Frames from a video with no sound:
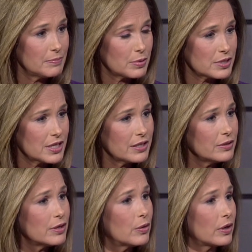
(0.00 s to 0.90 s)

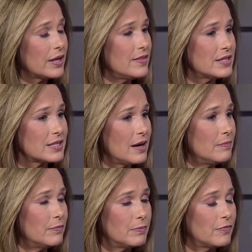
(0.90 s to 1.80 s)
particular, or can this
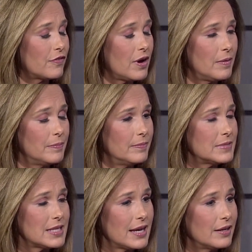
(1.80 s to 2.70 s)
come
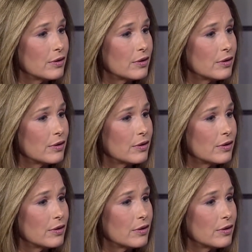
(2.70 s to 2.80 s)
from, say, an